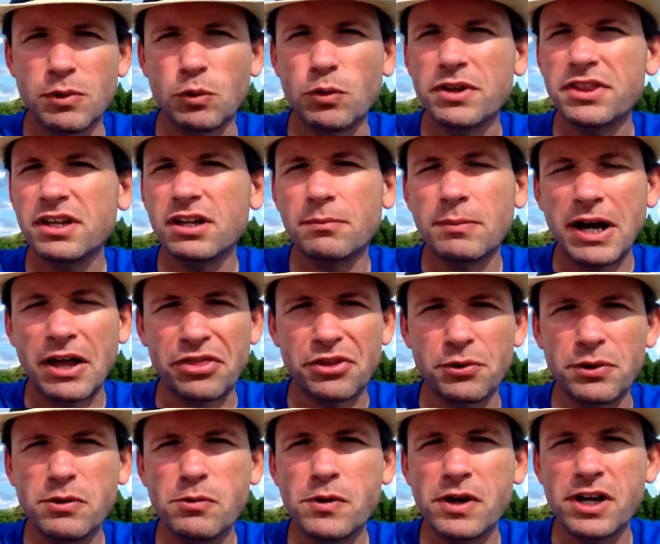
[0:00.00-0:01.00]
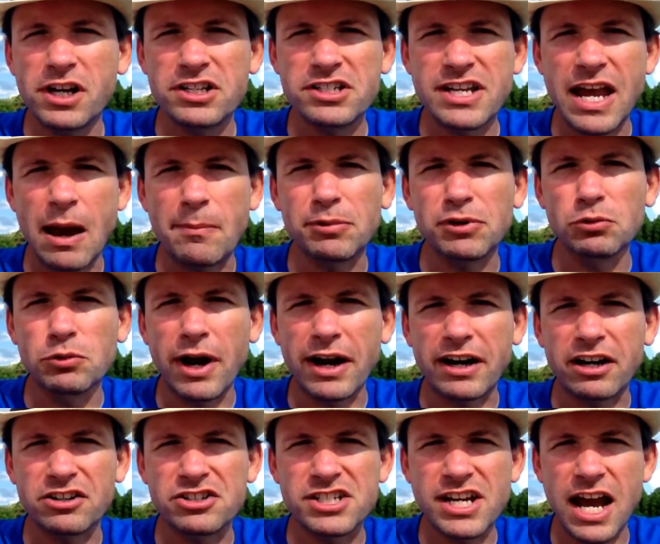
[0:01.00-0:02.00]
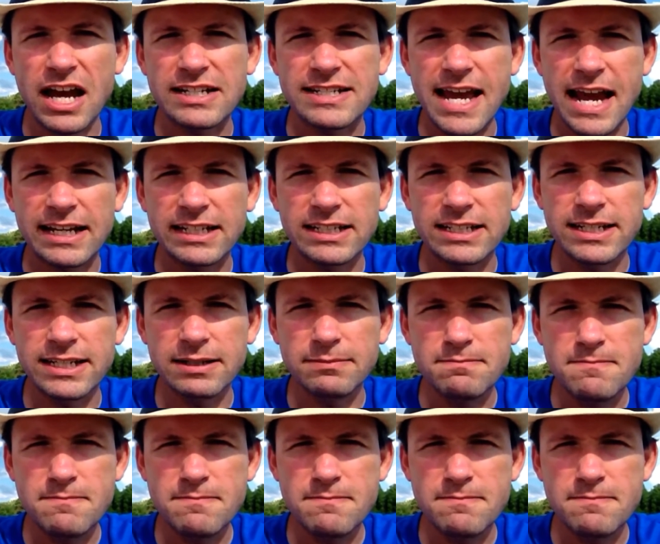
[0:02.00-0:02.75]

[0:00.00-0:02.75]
within about three weeks, Capitol Records contacted him